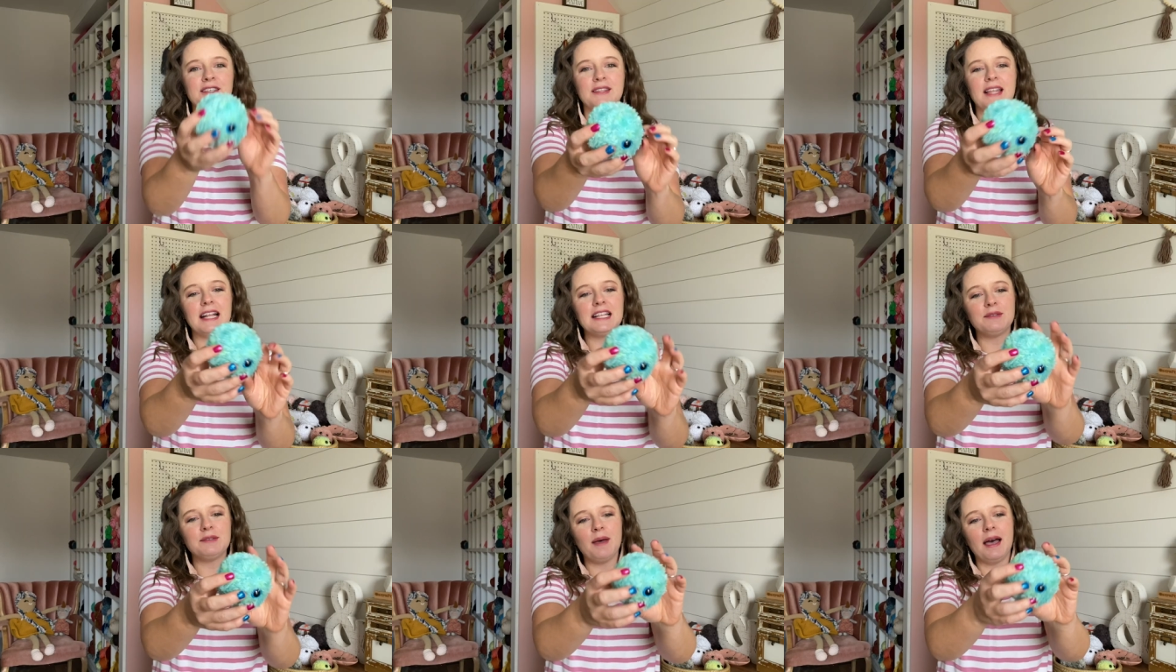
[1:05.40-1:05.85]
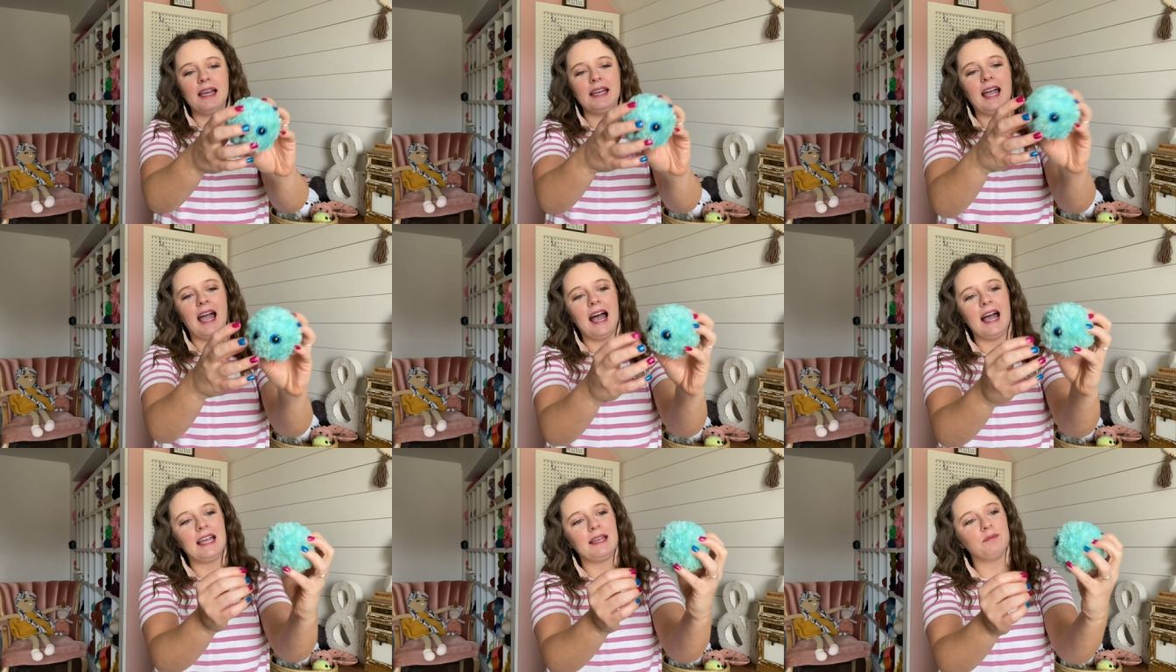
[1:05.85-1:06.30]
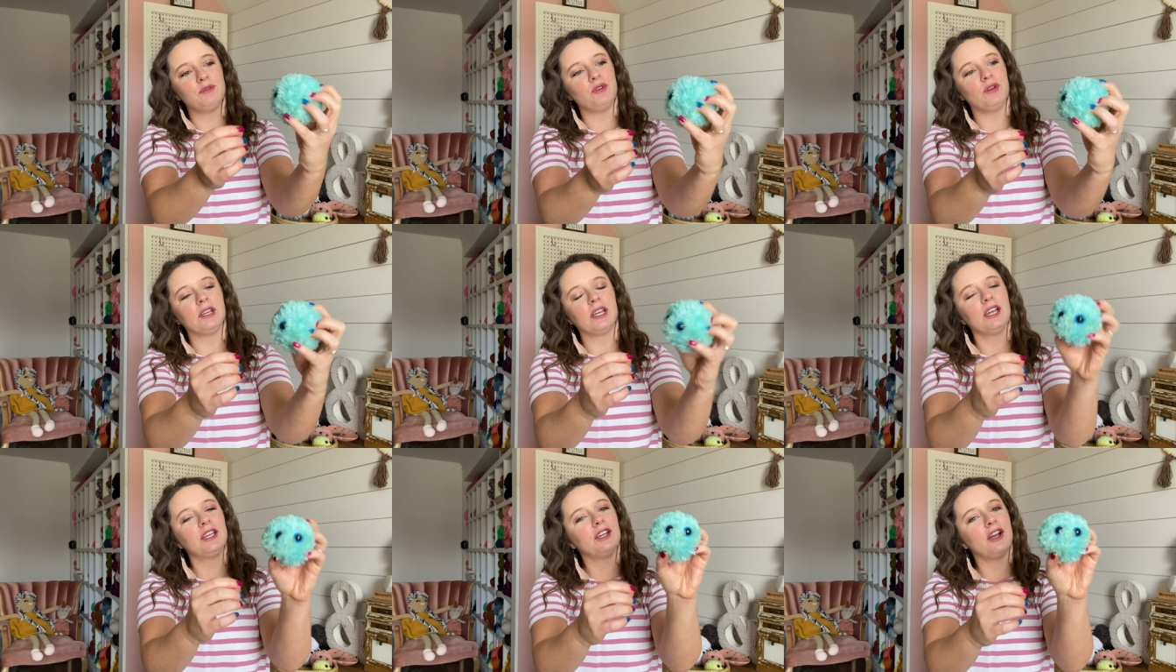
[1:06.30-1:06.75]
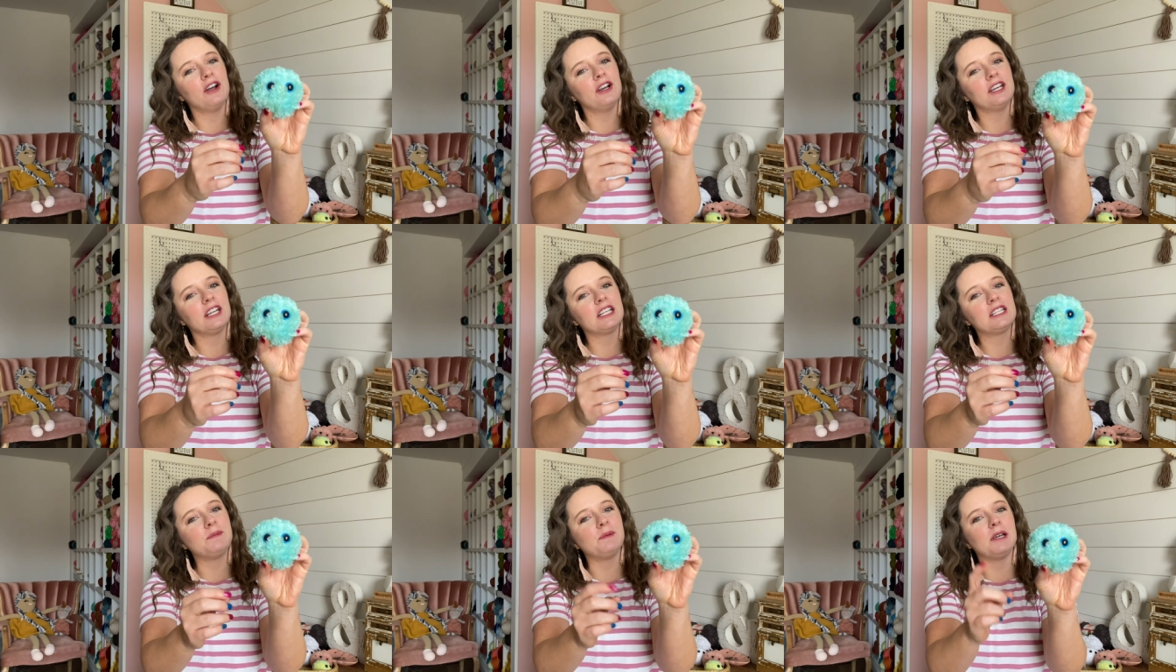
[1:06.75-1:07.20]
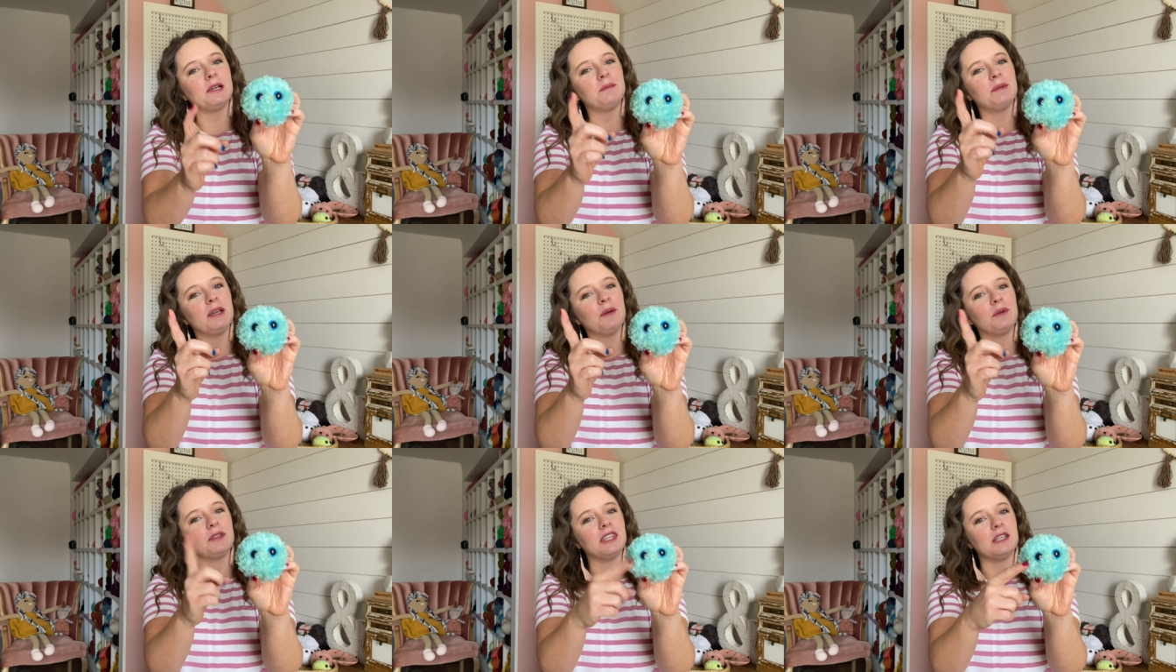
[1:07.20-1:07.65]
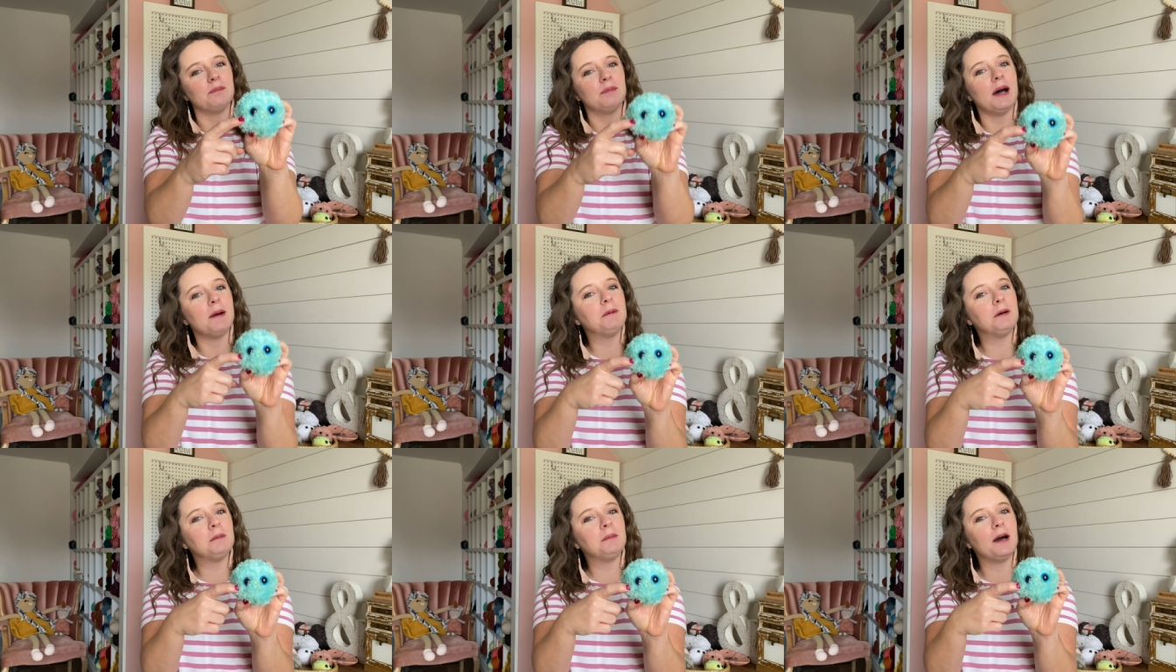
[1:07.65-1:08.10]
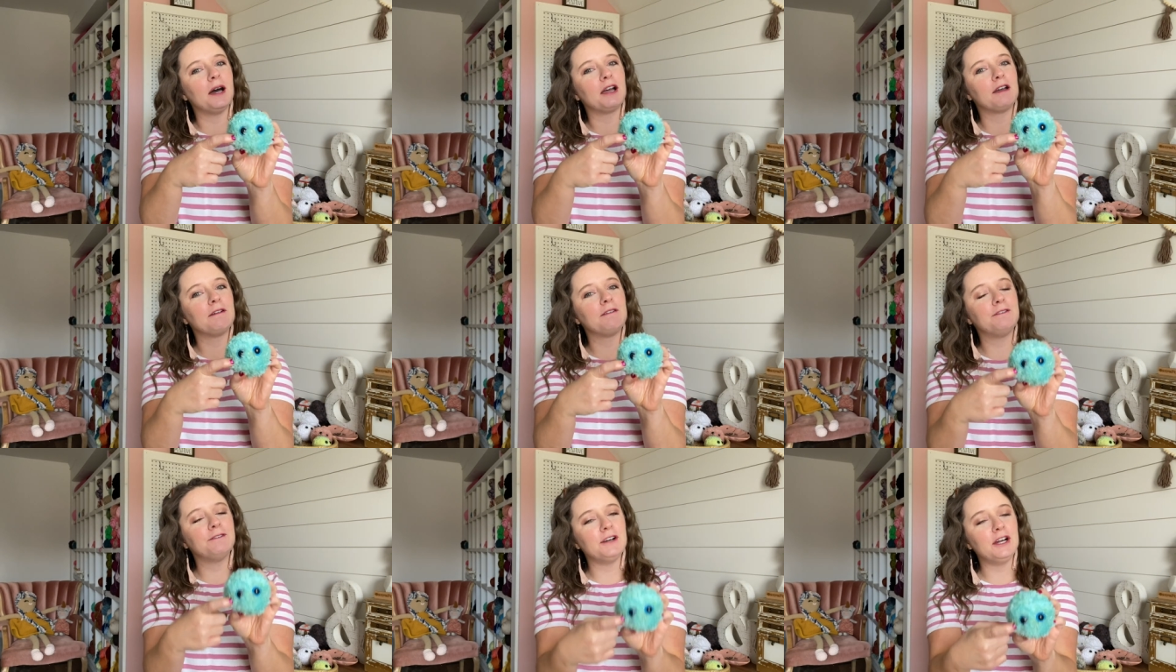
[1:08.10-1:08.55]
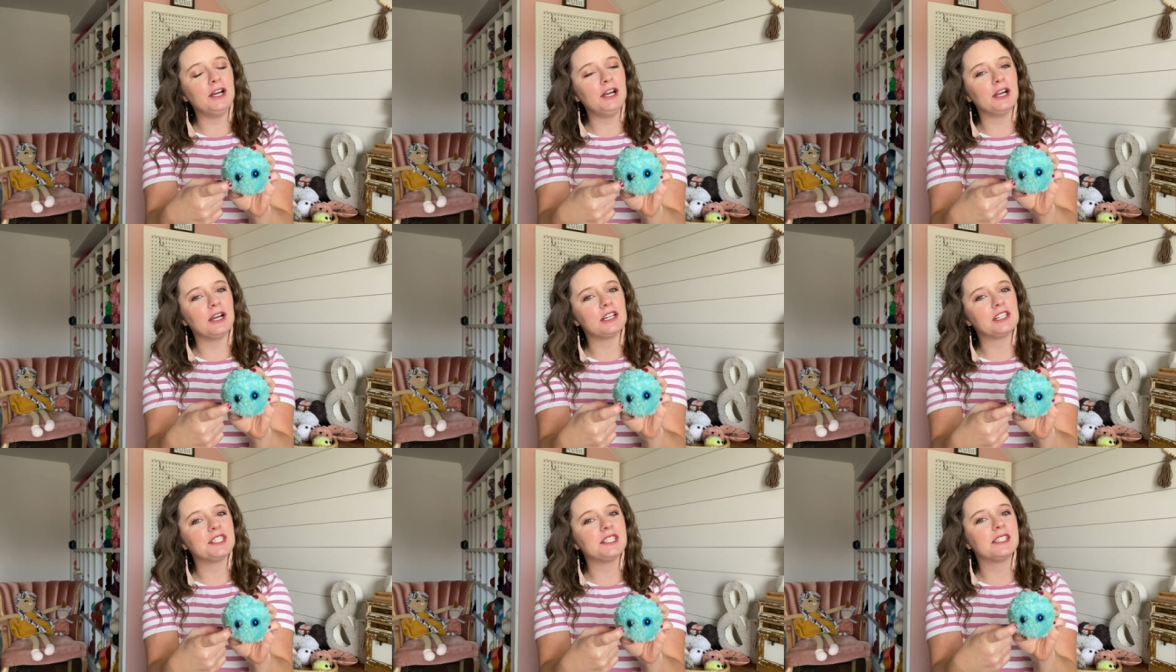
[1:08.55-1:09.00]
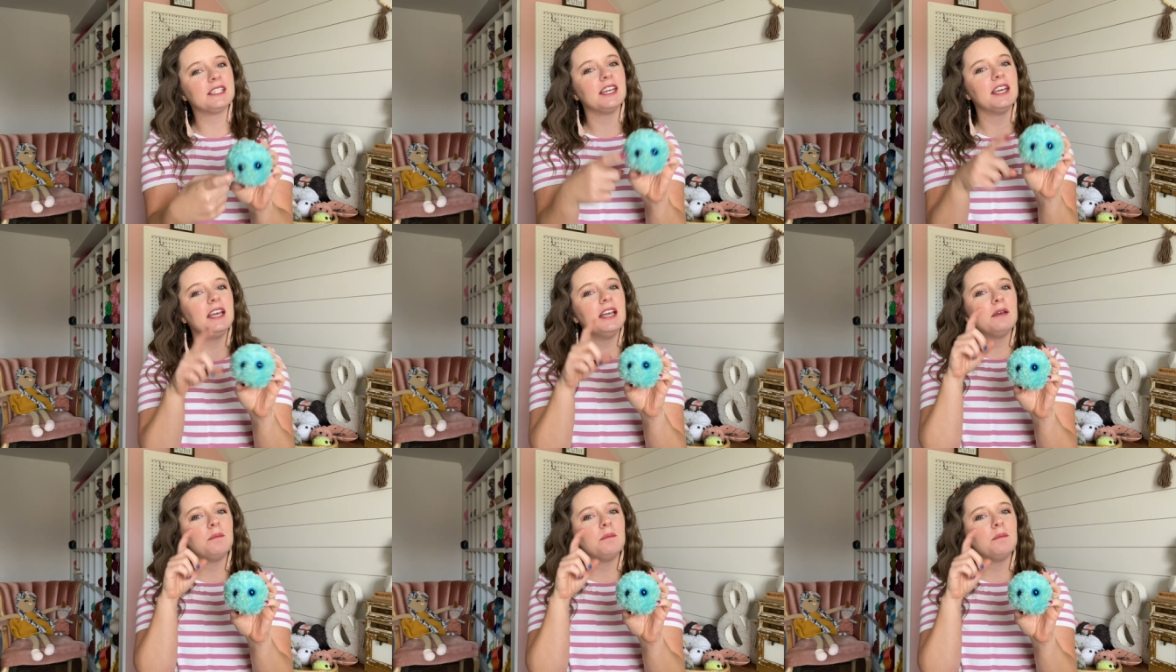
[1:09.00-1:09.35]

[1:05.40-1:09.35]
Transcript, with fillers: that's why I am doing a yarn experiment with the bubble bug first,